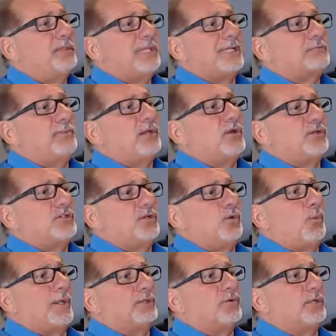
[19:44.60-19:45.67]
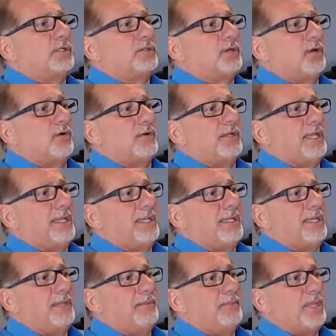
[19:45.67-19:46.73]
That's because you went to an attorney and
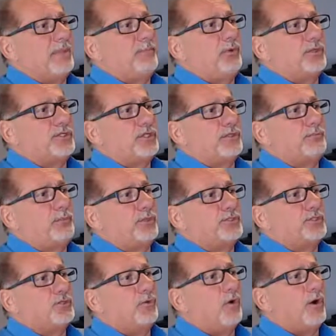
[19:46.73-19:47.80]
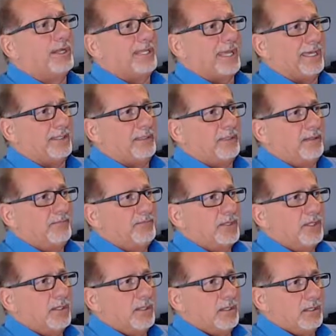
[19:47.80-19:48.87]
he put you on that.
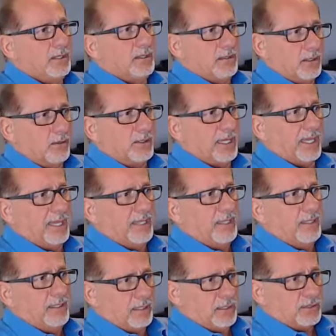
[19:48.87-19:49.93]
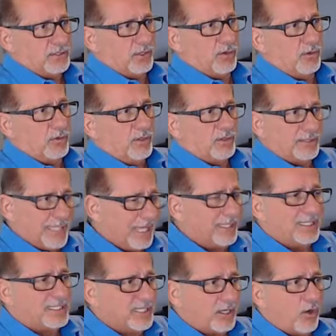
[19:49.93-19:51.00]
Okay. So
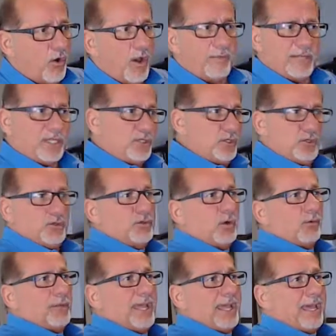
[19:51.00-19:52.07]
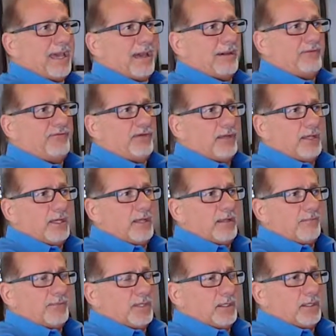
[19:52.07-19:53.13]
tenants in common, you don't have
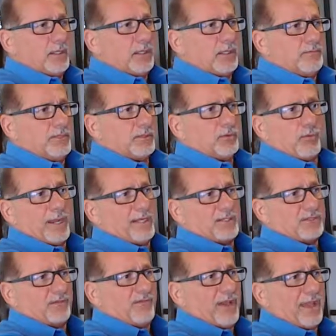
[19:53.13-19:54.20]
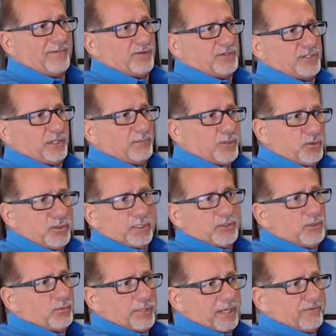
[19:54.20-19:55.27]
the right of survivorship. You can
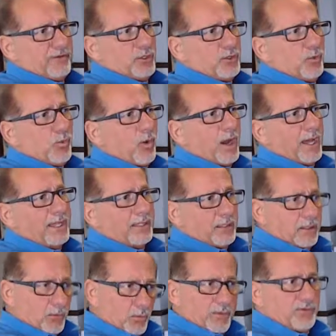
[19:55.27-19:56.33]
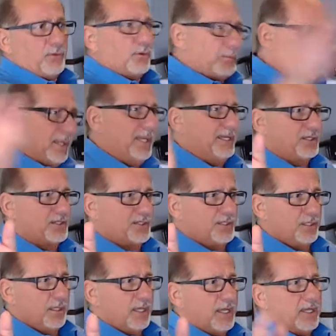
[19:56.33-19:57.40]
do whatever you want with your piece.
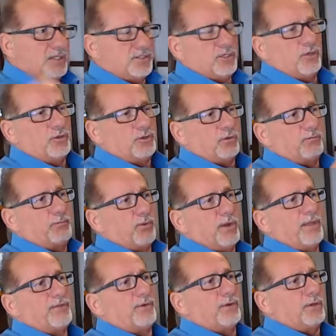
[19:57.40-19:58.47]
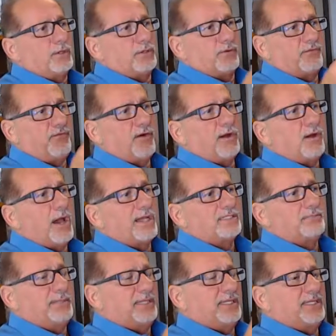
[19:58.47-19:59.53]
So your brother, your
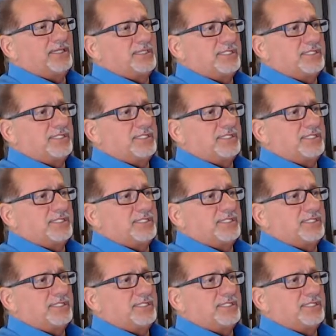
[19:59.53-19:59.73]
husband and his